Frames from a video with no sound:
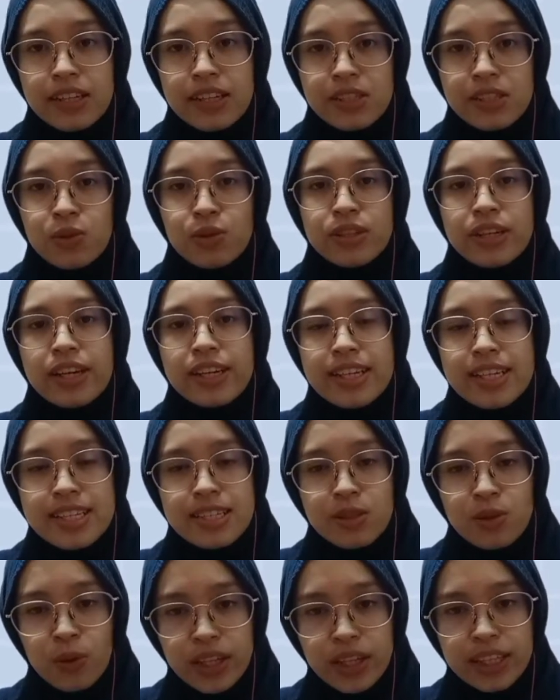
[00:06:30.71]
that show there
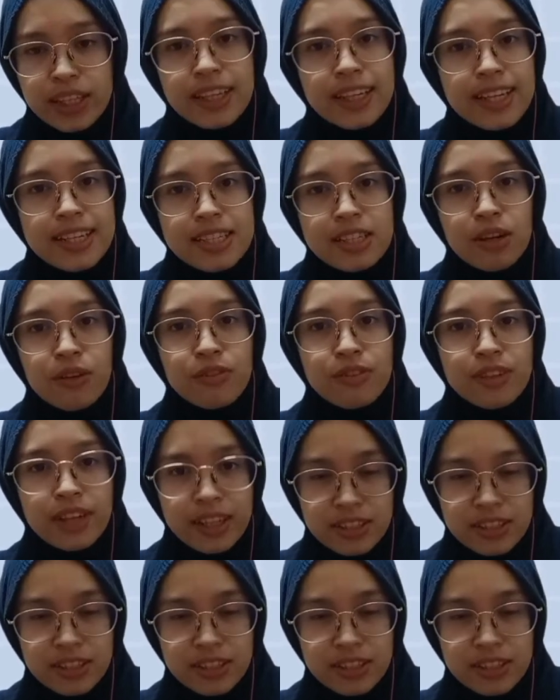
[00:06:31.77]
is co-intercalation of